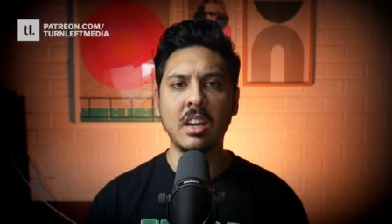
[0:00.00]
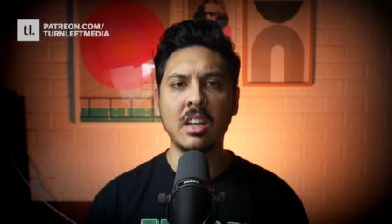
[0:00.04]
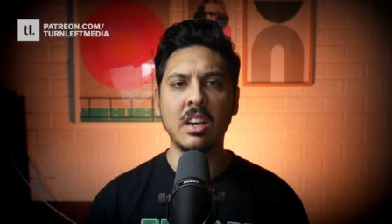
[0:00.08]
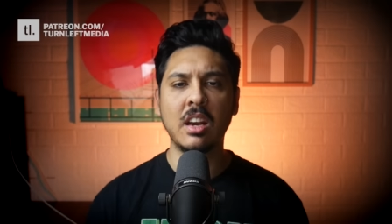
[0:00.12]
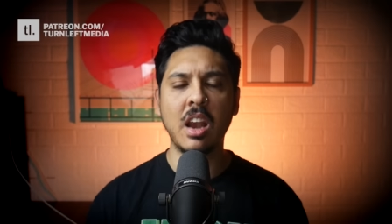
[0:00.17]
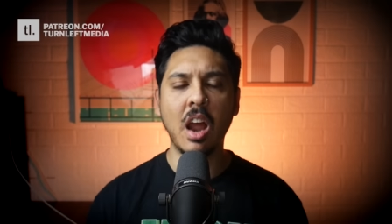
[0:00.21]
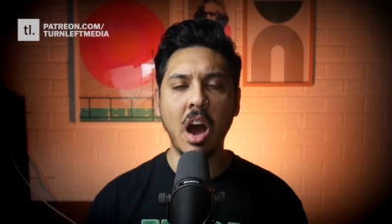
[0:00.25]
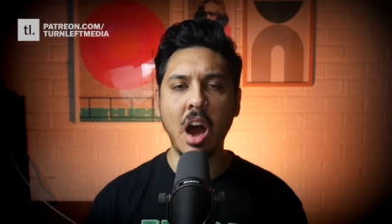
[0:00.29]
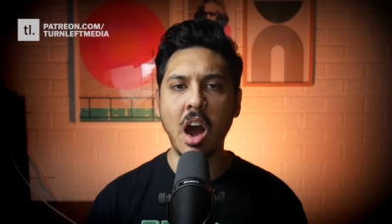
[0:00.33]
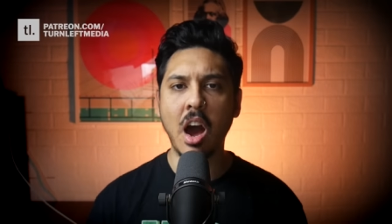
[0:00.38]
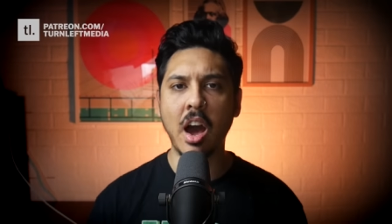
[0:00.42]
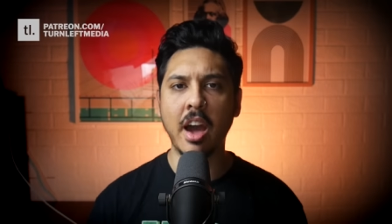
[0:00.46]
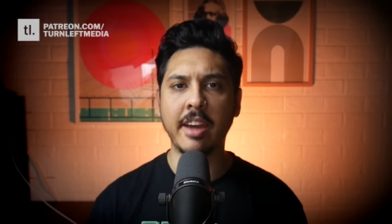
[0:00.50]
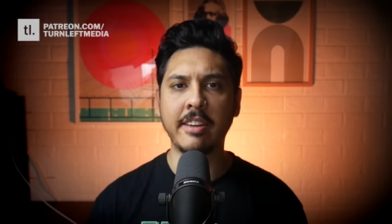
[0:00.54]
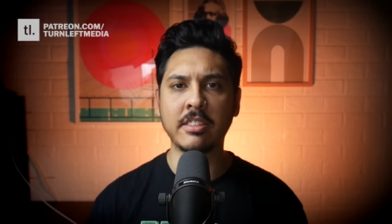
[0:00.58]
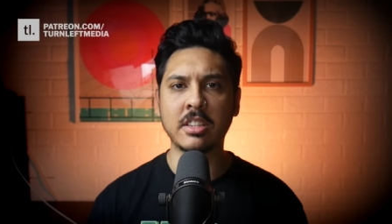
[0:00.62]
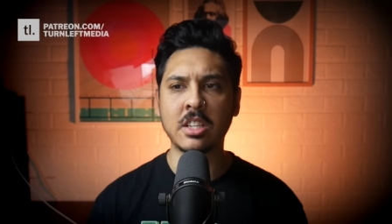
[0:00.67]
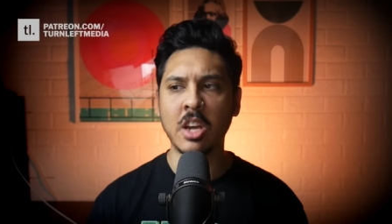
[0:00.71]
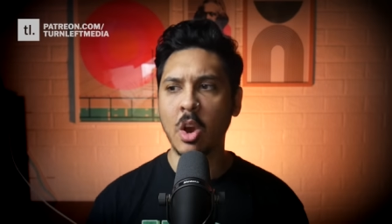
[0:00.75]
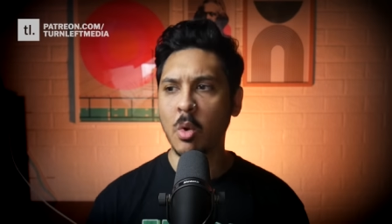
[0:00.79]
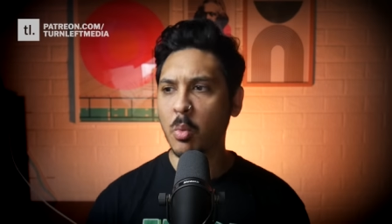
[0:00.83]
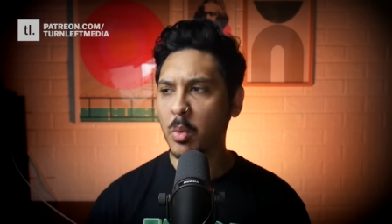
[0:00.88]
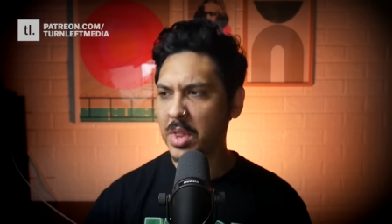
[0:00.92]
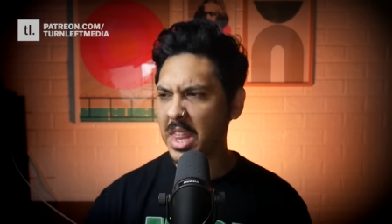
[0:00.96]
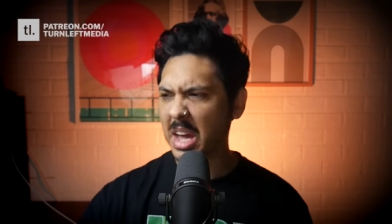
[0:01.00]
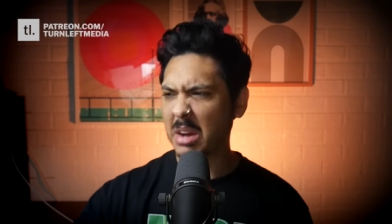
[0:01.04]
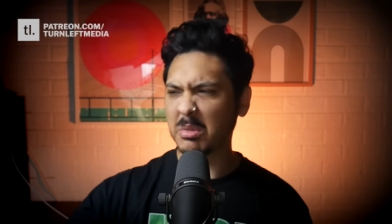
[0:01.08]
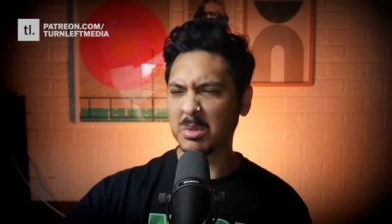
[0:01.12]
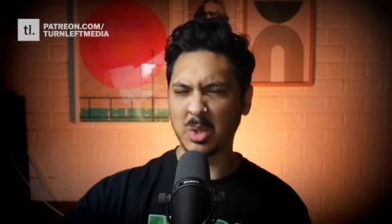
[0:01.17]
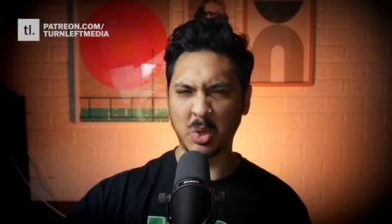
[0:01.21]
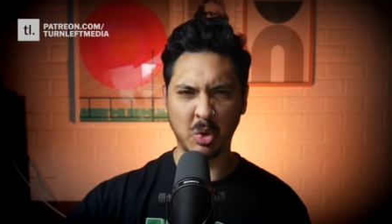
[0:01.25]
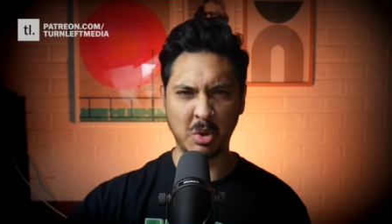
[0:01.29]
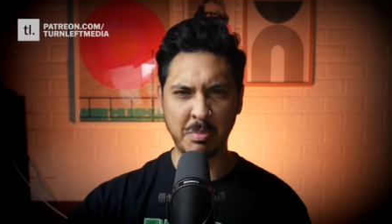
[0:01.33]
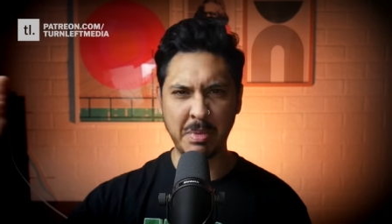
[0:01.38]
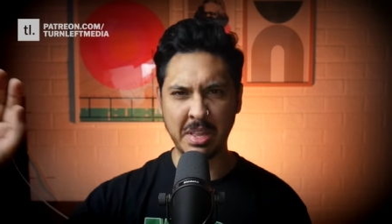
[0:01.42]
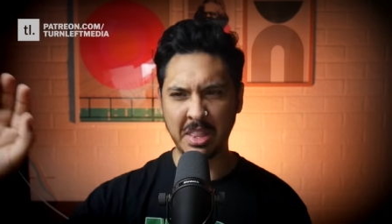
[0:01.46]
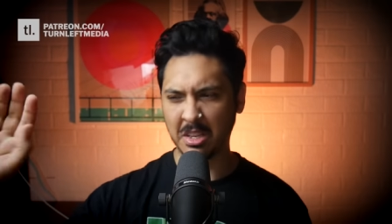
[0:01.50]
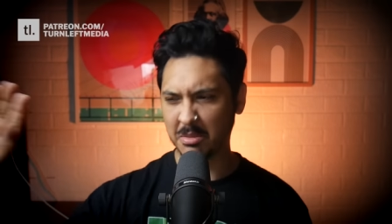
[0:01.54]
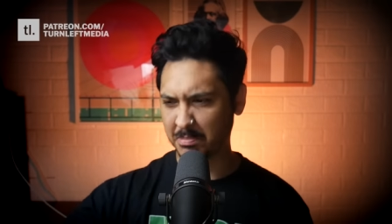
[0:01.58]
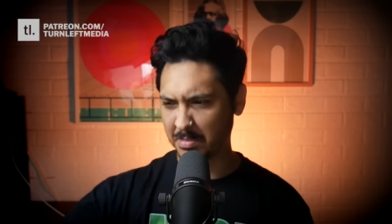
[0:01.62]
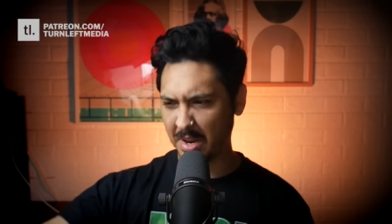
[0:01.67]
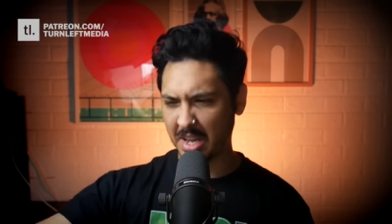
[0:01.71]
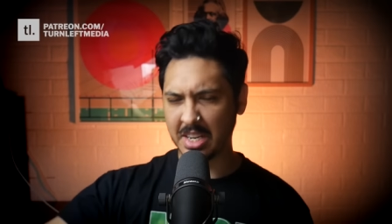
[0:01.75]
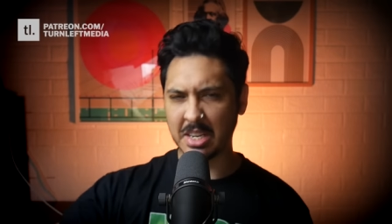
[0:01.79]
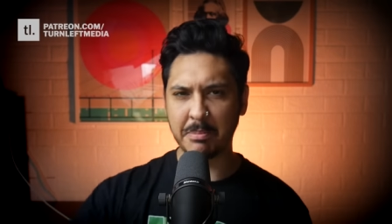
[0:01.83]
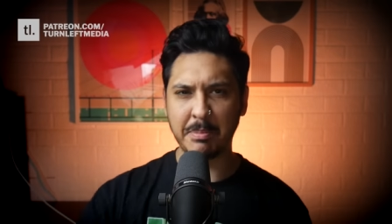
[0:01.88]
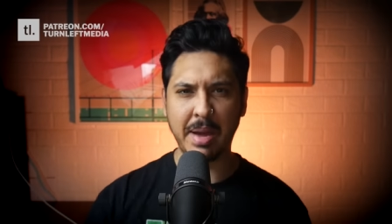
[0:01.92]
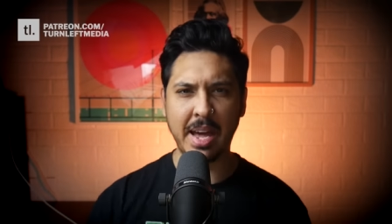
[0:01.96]
lives without talking about these
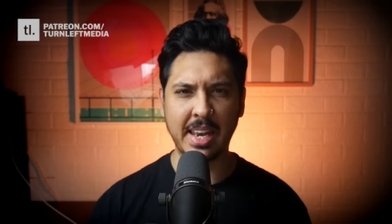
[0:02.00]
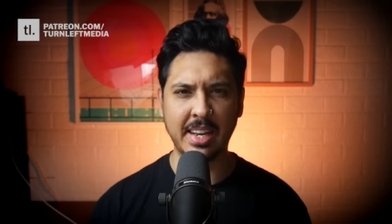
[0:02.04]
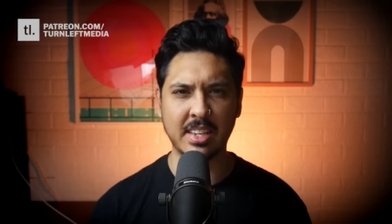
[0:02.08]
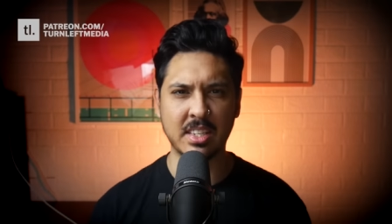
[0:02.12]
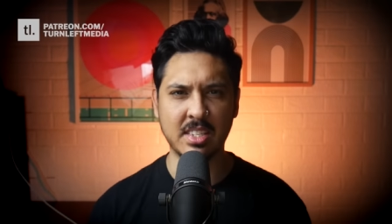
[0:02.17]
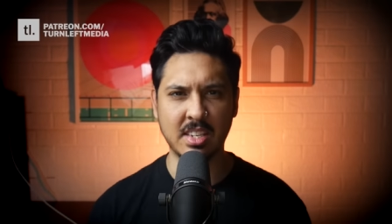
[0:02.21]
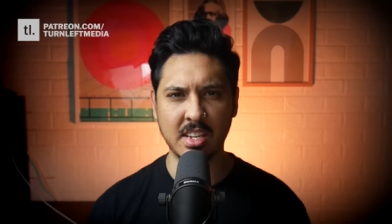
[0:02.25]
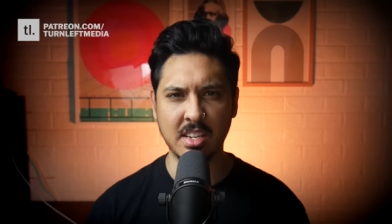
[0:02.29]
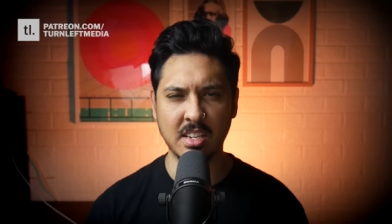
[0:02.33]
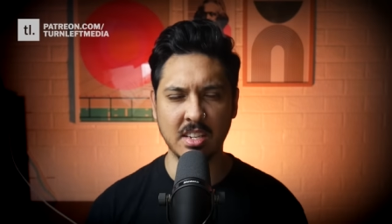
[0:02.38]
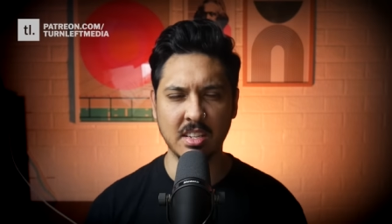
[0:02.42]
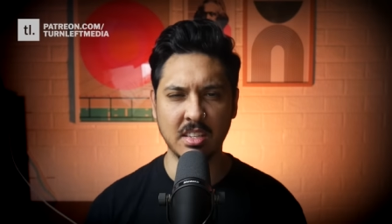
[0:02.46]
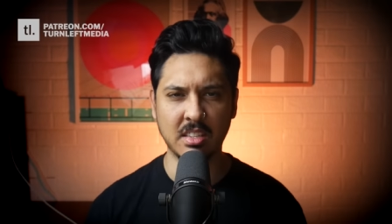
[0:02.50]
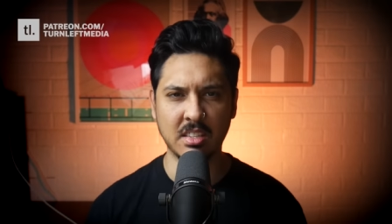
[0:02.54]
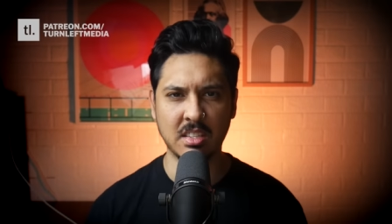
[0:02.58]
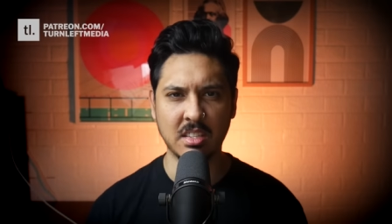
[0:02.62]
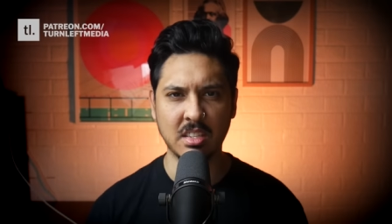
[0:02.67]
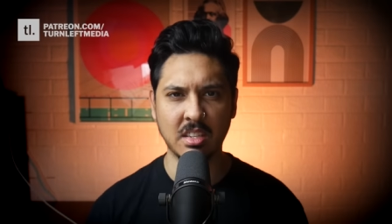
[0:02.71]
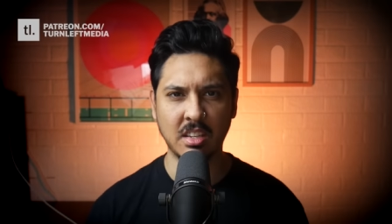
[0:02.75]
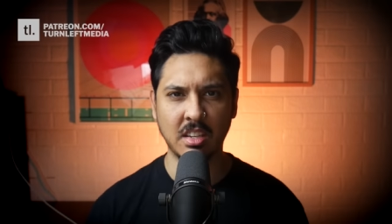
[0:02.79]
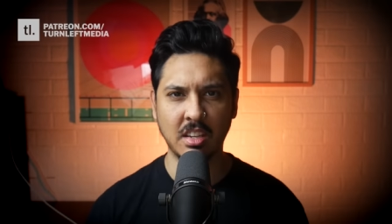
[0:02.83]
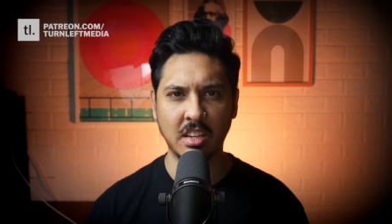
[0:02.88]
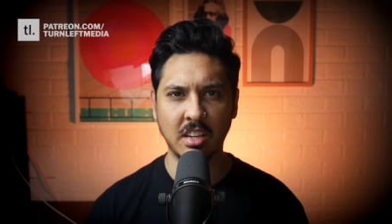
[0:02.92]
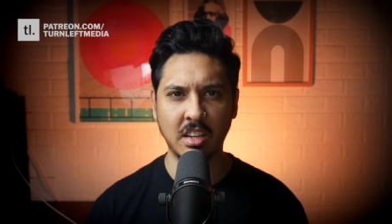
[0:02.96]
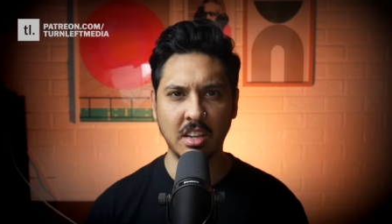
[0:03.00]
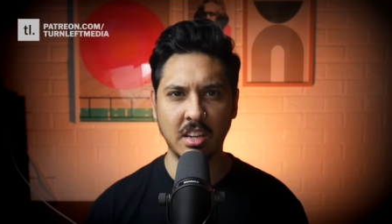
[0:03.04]
bloody Palestinians?